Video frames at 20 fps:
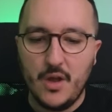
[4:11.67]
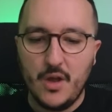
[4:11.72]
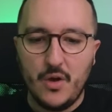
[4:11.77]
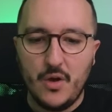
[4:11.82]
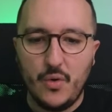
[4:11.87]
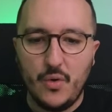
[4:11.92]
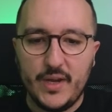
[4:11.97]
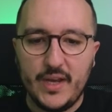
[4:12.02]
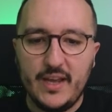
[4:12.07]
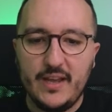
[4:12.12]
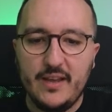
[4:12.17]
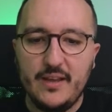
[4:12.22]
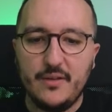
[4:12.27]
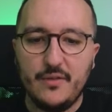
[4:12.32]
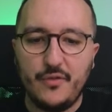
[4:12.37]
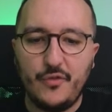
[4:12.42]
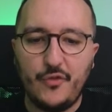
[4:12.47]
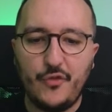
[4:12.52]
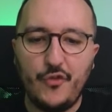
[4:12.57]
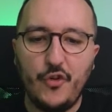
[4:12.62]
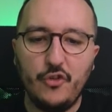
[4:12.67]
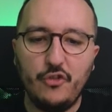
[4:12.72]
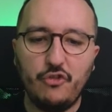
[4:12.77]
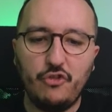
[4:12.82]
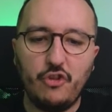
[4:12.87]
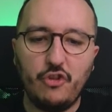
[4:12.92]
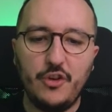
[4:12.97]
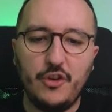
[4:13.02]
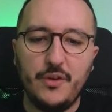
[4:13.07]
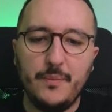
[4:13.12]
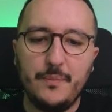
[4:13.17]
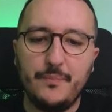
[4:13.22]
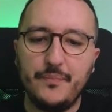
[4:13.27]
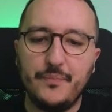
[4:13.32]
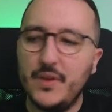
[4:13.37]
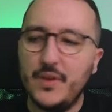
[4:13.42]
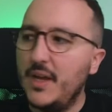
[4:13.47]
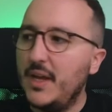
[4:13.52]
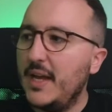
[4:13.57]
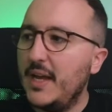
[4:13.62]
Okay, function.
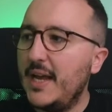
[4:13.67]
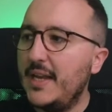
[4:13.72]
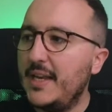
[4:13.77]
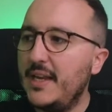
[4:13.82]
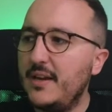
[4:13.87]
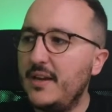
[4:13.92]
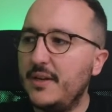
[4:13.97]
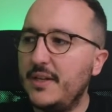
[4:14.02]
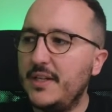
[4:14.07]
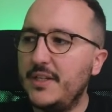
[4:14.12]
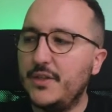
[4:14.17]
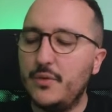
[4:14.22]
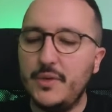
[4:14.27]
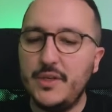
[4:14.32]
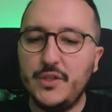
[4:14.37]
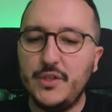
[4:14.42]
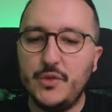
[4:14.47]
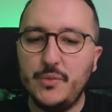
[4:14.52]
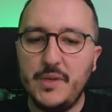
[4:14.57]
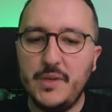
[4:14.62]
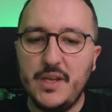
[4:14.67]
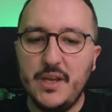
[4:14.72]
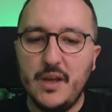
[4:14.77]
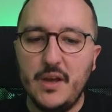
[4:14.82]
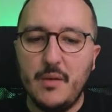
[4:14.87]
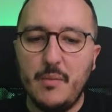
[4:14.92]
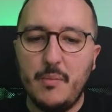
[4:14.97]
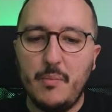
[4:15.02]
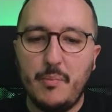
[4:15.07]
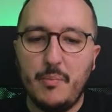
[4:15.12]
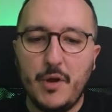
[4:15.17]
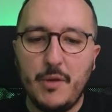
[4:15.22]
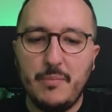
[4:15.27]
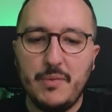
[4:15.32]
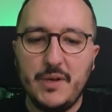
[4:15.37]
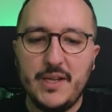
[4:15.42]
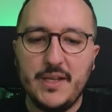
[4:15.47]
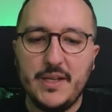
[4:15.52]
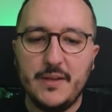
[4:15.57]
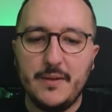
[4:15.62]
And here is going to be
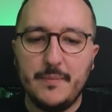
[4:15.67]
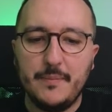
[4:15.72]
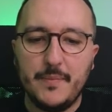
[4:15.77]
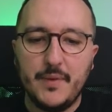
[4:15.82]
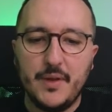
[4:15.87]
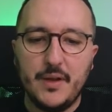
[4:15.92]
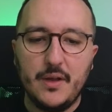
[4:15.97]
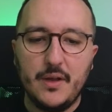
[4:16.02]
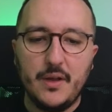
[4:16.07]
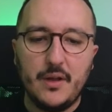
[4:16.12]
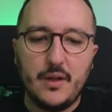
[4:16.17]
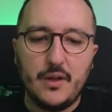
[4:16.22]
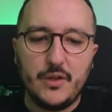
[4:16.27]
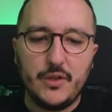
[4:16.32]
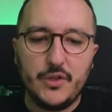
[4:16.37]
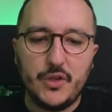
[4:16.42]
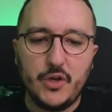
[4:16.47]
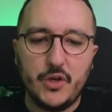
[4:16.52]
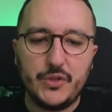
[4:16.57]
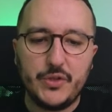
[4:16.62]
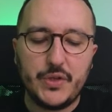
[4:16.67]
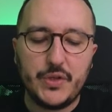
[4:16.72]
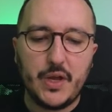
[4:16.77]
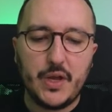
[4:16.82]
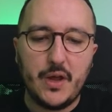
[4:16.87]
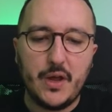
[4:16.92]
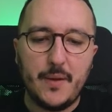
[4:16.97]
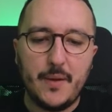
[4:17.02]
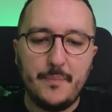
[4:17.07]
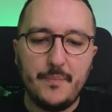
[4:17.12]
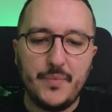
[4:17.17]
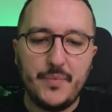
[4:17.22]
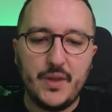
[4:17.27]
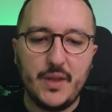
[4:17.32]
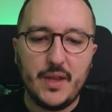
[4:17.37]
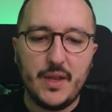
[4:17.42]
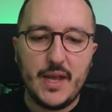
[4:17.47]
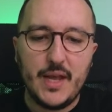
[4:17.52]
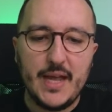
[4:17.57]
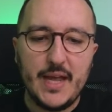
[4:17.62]
public dot um,
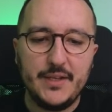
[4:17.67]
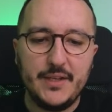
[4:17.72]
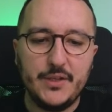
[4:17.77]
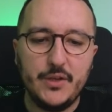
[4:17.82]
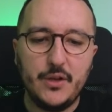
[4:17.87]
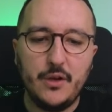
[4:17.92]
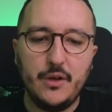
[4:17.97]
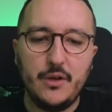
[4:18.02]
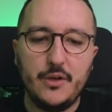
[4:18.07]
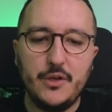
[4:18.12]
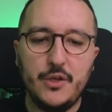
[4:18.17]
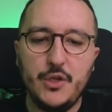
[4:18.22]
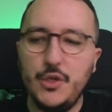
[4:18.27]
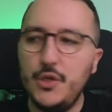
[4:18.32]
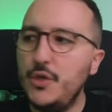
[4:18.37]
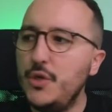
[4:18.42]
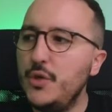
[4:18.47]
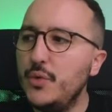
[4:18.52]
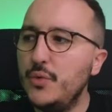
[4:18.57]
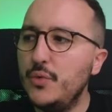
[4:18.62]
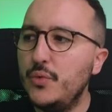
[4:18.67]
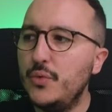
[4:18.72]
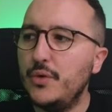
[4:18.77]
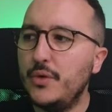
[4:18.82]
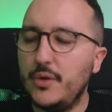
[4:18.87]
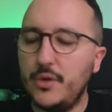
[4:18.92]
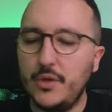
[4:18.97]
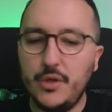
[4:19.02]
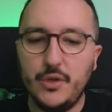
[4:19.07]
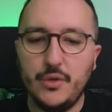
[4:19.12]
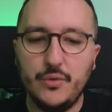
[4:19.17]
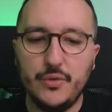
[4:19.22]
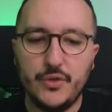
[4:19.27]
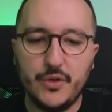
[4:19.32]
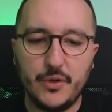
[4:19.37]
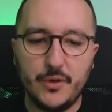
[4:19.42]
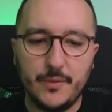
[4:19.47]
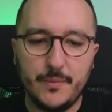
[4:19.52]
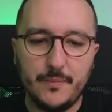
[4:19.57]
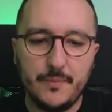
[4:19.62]
handle new
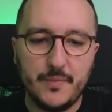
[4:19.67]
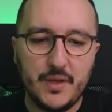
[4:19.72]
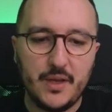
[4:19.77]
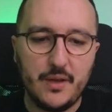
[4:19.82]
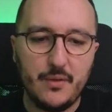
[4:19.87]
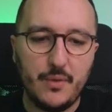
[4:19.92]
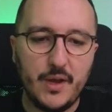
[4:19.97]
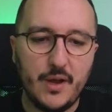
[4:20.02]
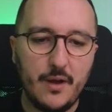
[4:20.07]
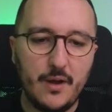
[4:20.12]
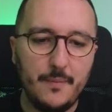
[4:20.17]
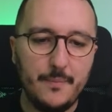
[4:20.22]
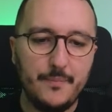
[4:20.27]
user. Here we are.